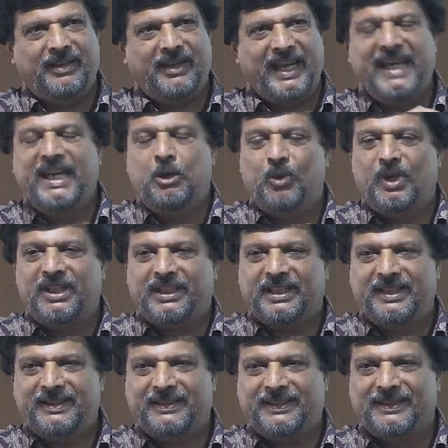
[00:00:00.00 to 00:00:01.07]
aid
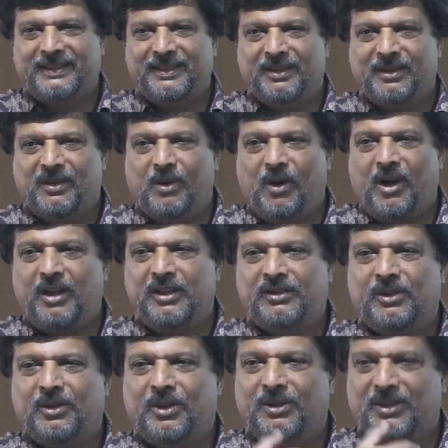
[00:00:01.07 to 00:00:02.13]
workers who are
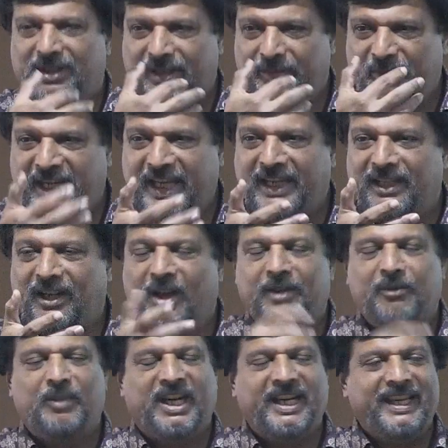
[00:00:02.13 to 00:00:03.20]
also bringing a lot
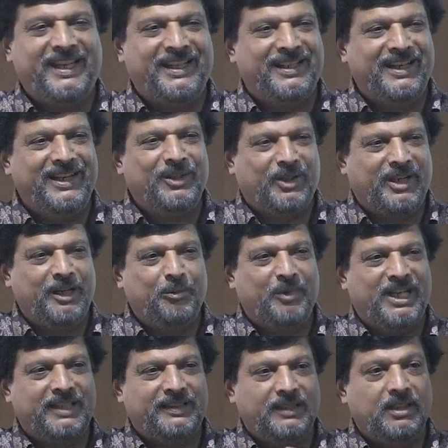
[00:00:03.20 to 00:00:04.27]
of money into
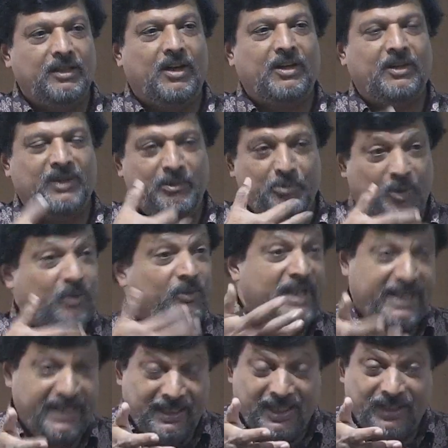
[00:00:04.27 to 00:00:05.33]
Kiribati in order to improve
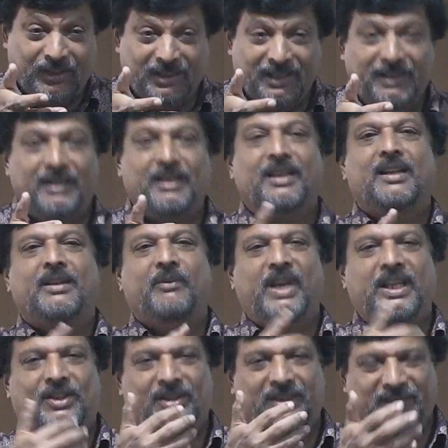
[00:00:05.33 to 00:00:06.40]
their English,
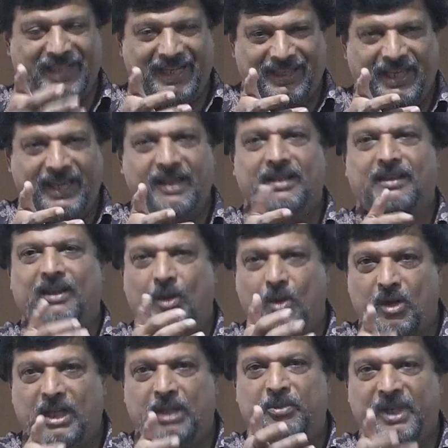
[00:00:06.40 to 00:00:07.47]
which they think the
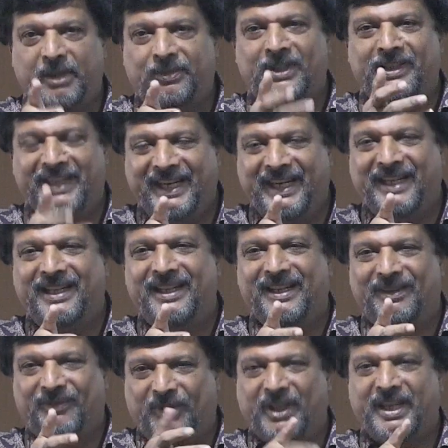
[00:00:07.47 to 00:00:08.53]
local people need
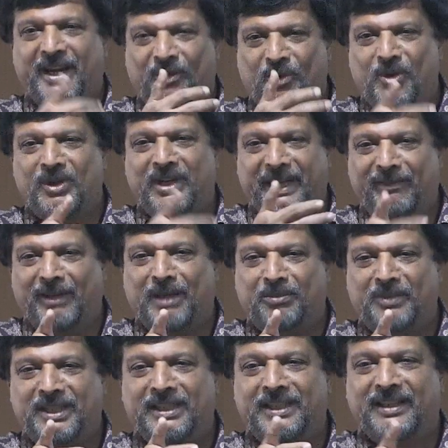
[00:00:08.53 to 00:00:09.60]
for their own
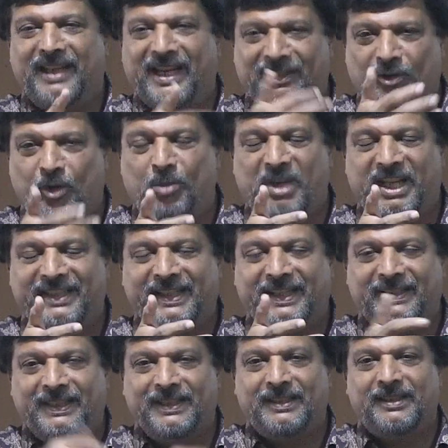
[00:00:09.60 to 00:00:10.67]
development and
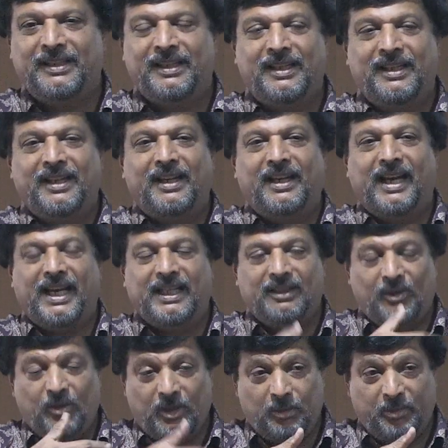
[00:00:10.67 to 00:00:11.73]
globalization, and the
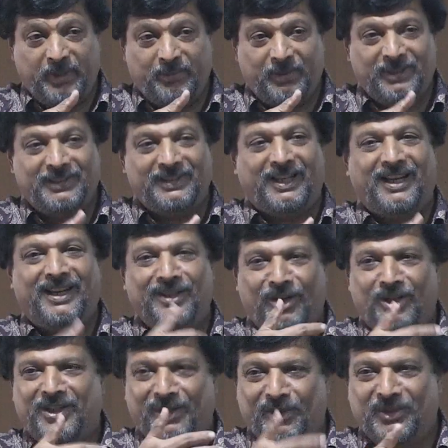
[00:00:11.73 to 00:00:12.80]
local people are
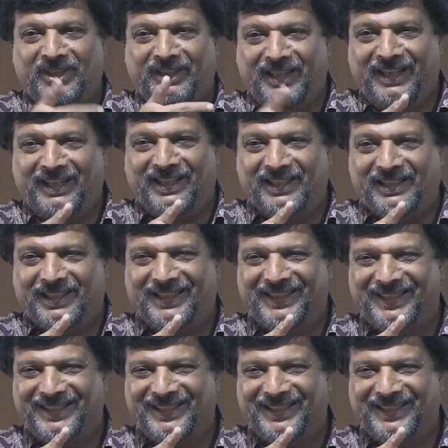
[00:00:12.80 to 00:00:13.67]
not using English.